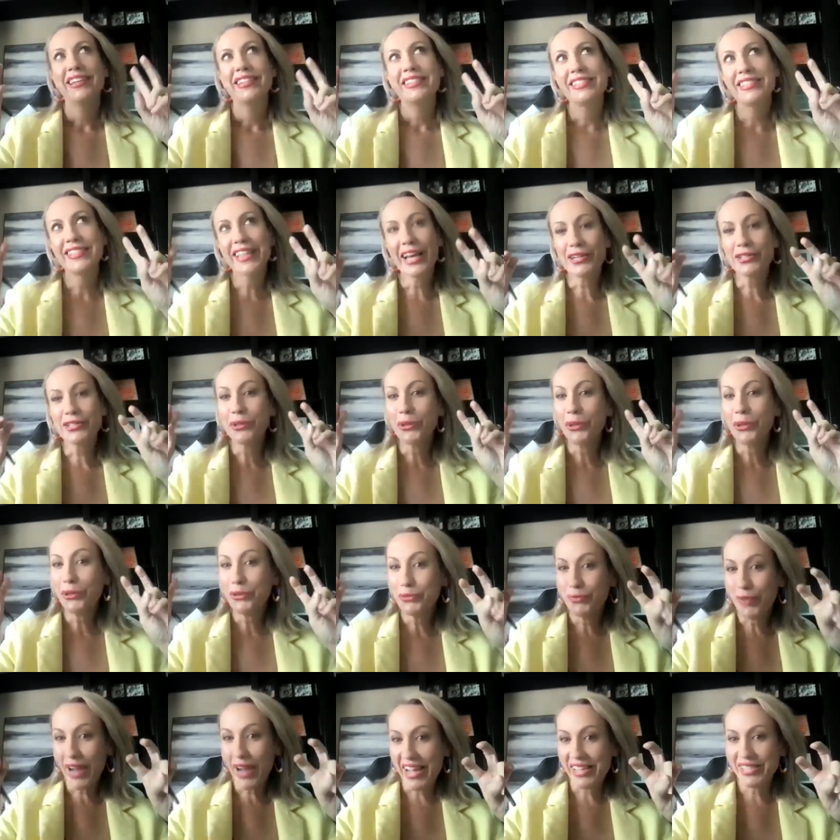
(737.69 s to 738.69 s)
sexual
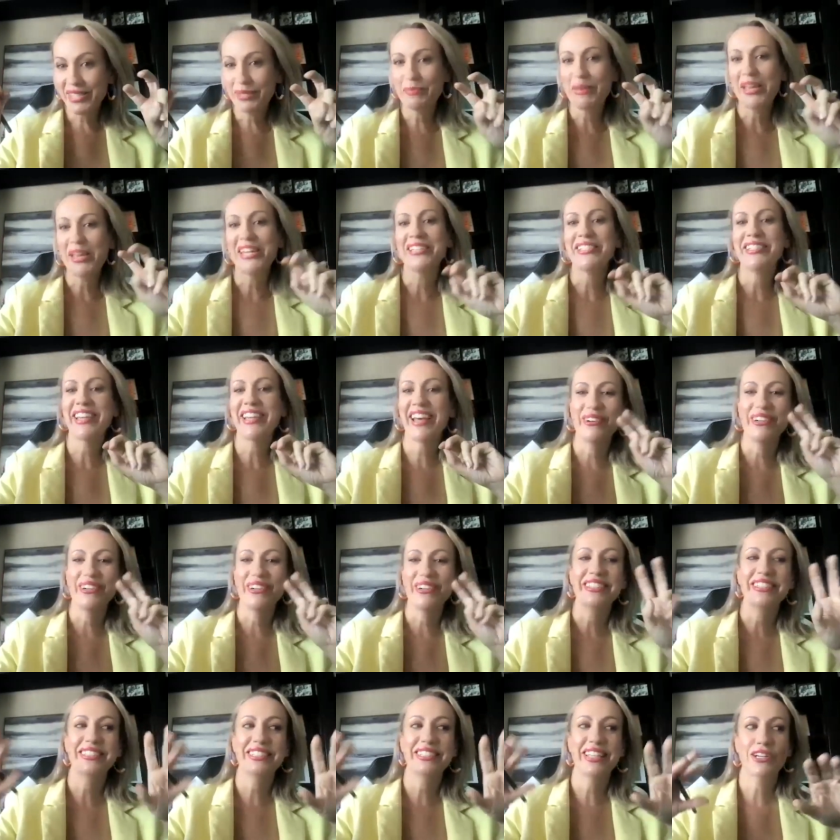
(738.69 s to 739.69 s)
harassment
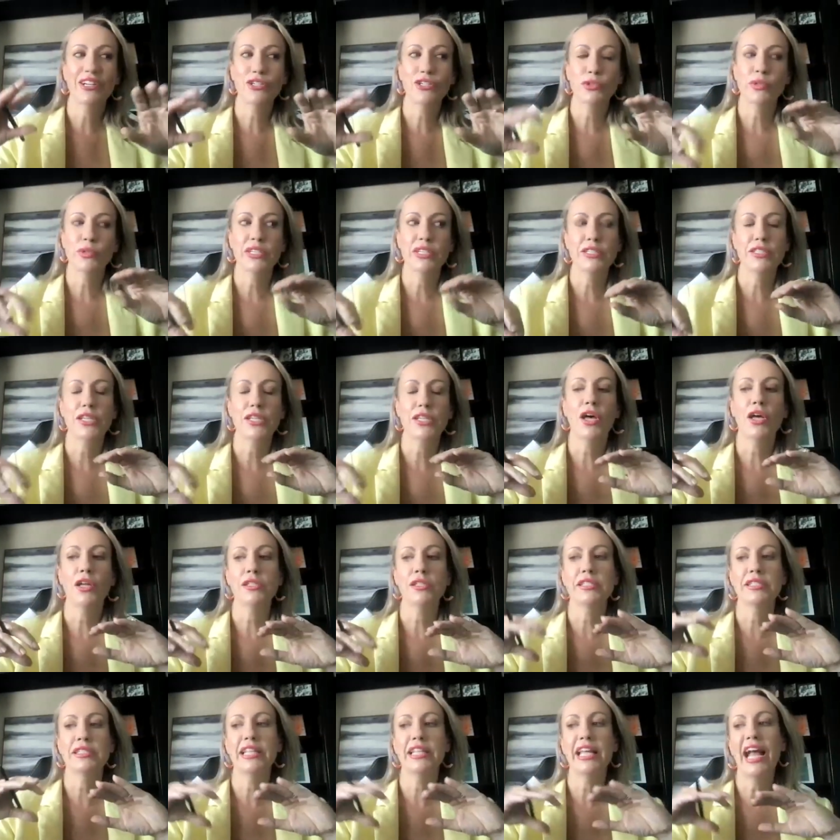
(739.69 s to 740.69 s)
or sexual
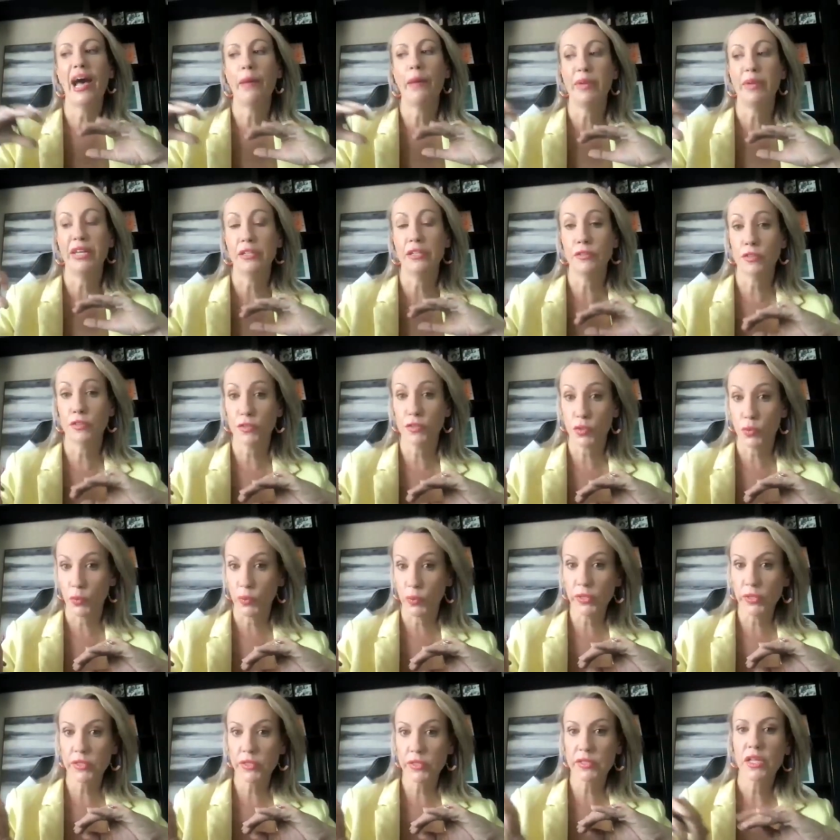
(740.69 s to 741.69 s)
assaults that happen in
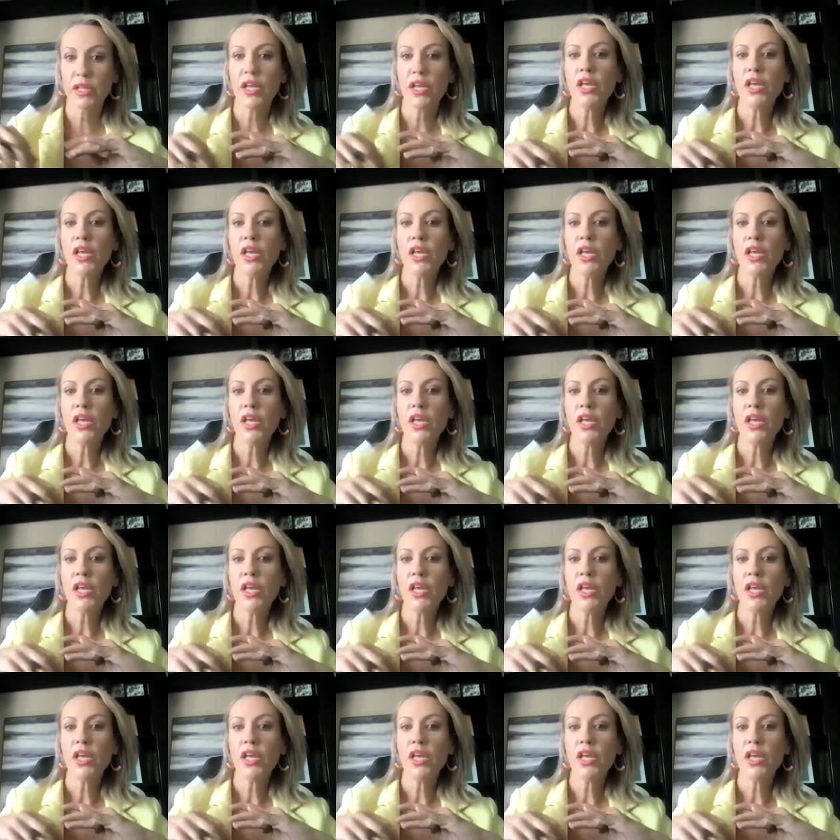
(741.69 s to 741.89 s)
schools.